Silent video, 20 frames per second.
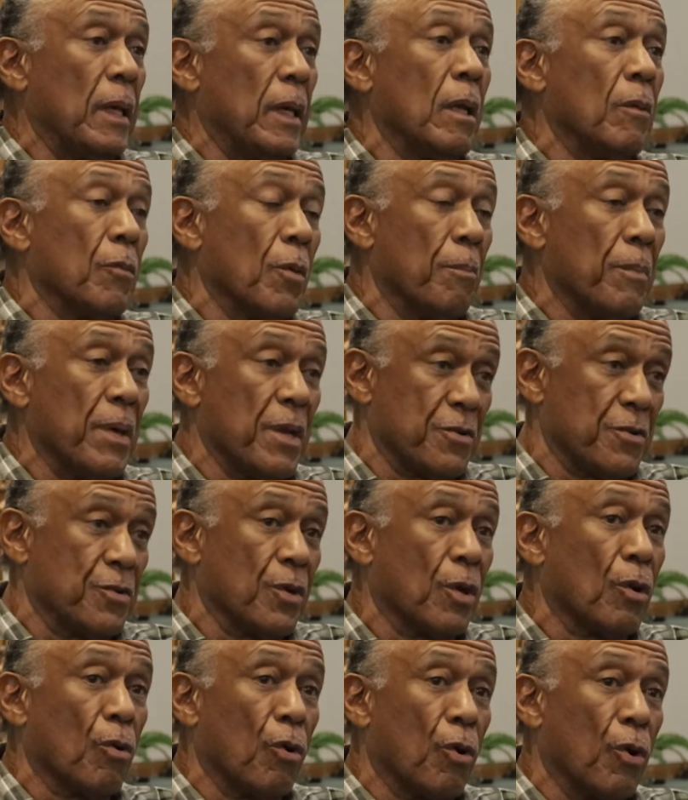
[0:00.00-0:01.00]
in. The
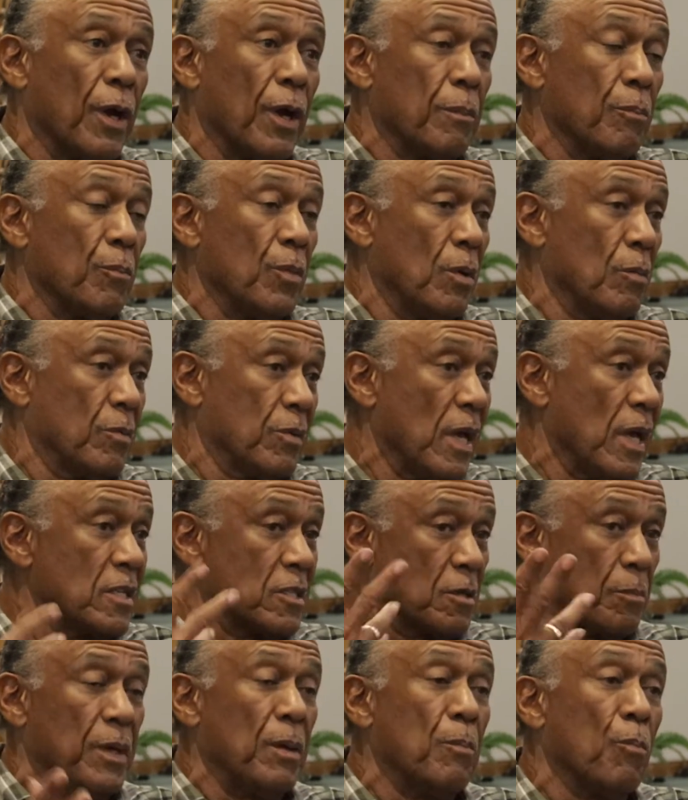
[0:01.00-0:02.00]
ministry growing.
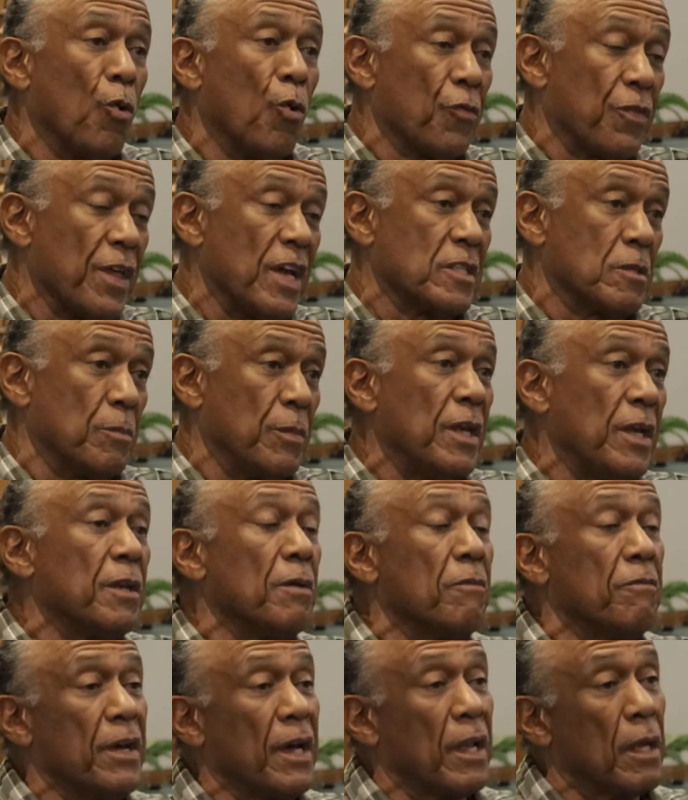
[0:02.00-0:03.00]
Things are being more things are being
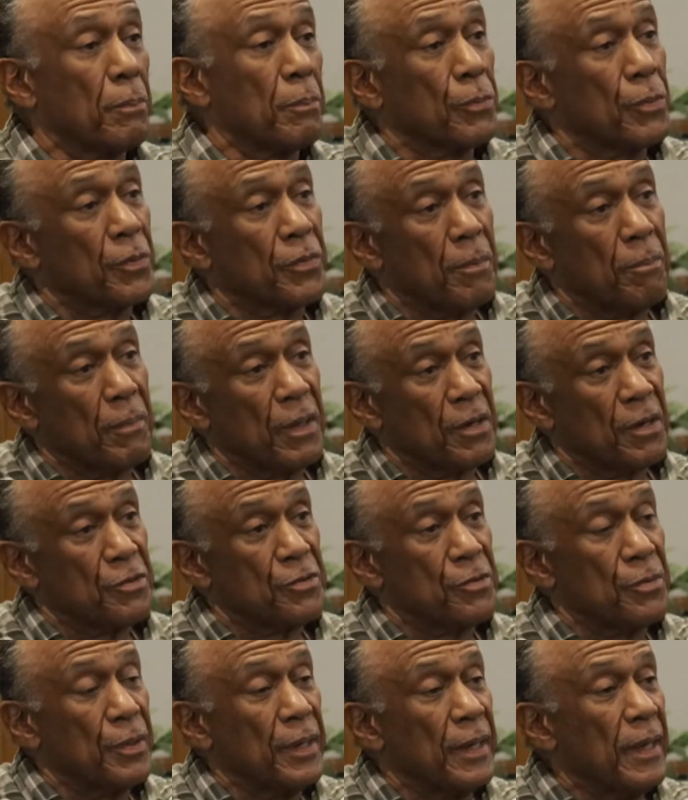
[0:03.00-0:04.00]
developed with the
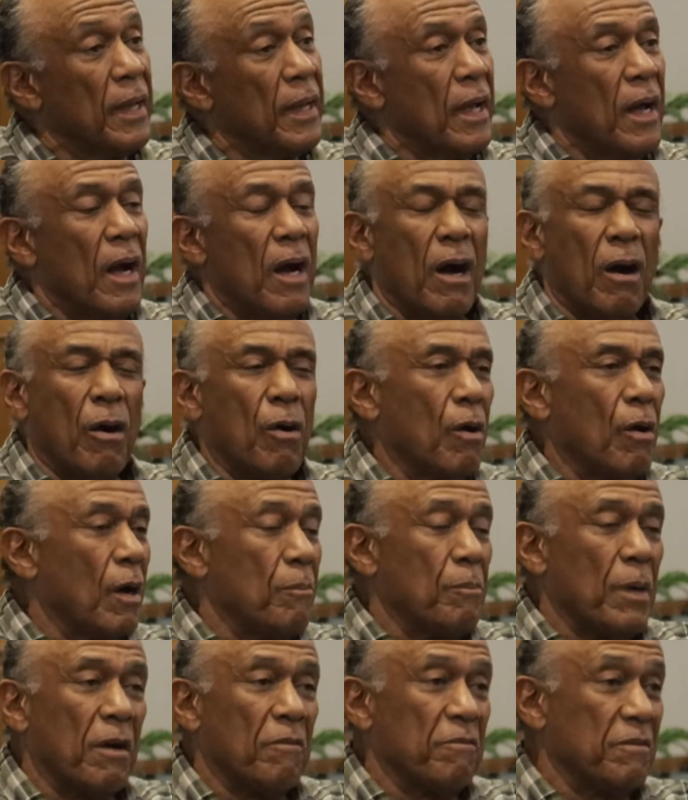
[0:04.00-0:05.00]
ministry. Or oh,
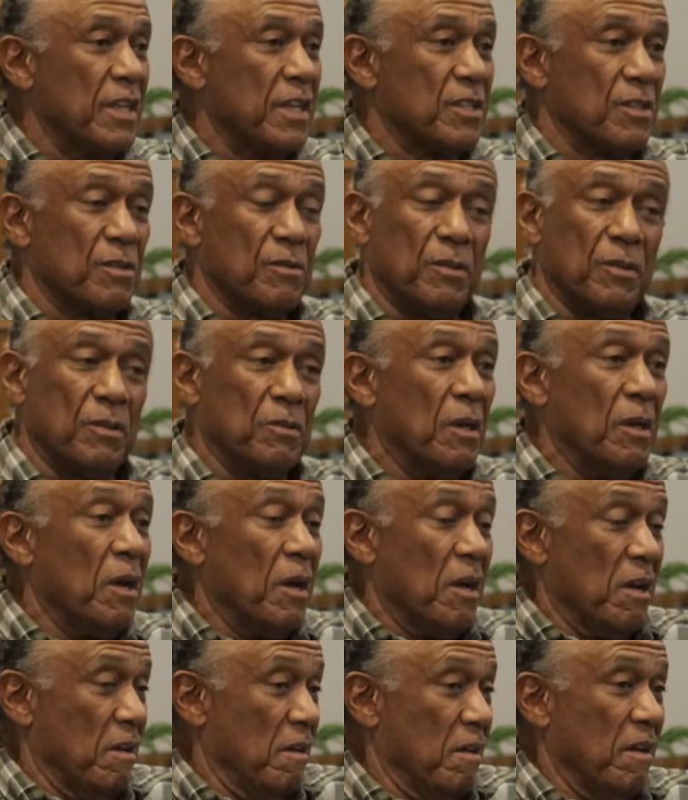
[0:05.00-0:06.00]
my vision,
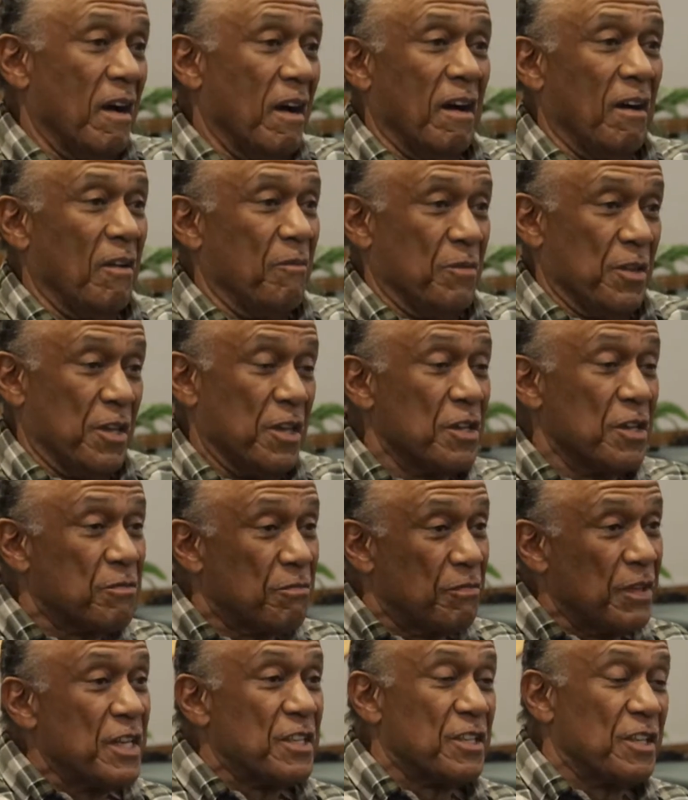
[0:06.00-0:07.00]
uh, his
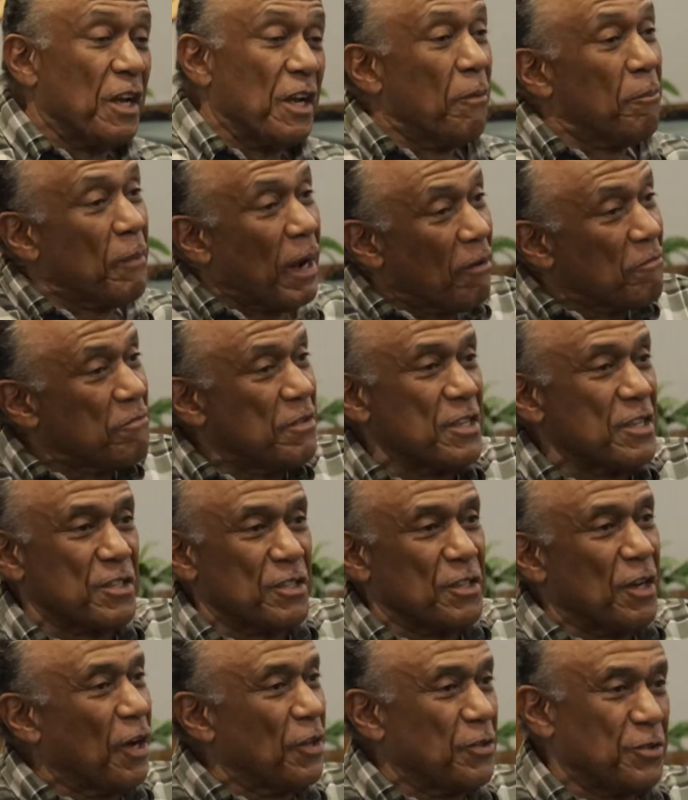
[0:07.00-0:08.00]
vision and my
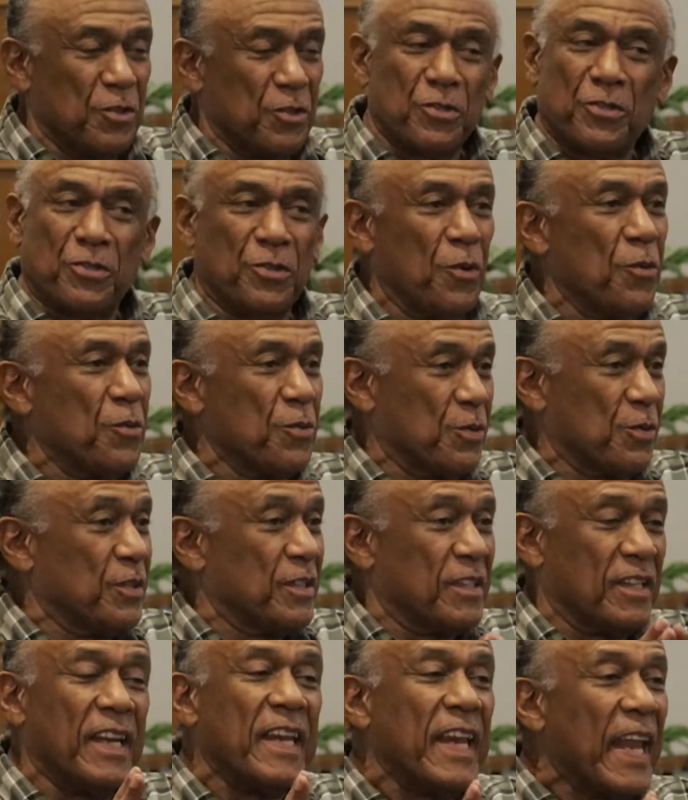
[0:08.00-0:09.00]
vision are just so
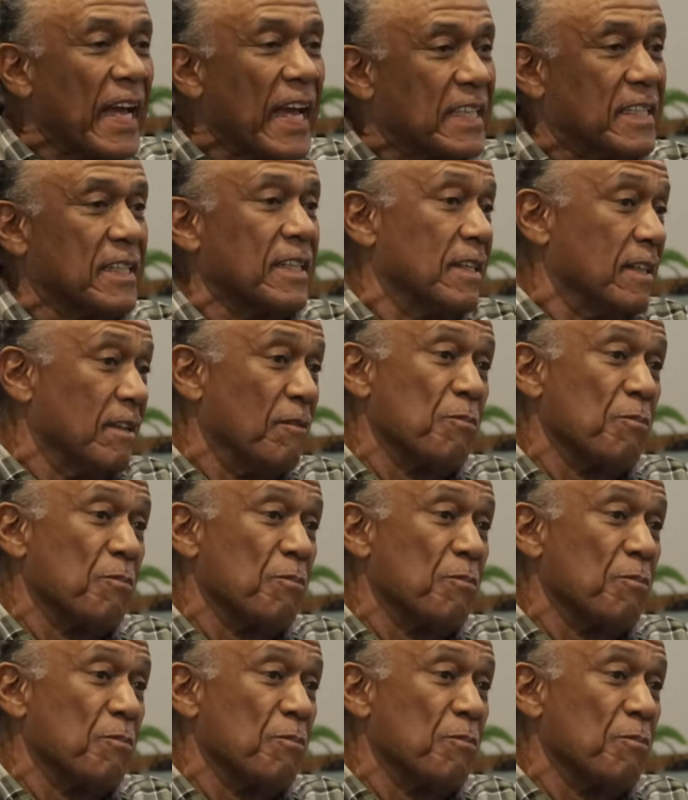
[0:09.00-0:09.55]
connected